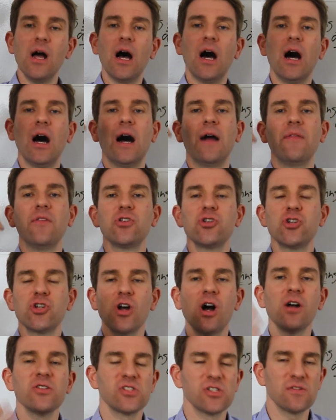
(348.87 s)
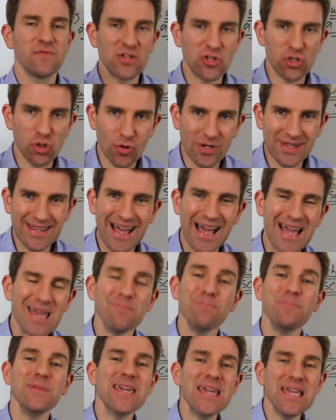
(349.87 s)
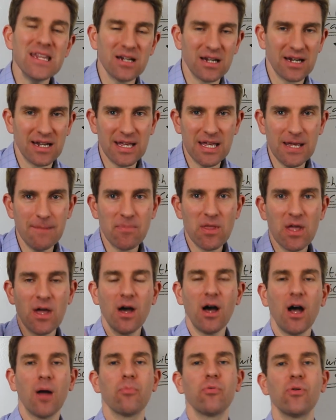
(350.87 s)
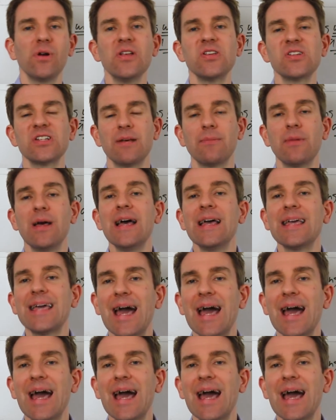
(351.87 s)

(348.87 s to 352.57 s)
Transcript: Uh, and the chances of it doing that immediately are pretty slim.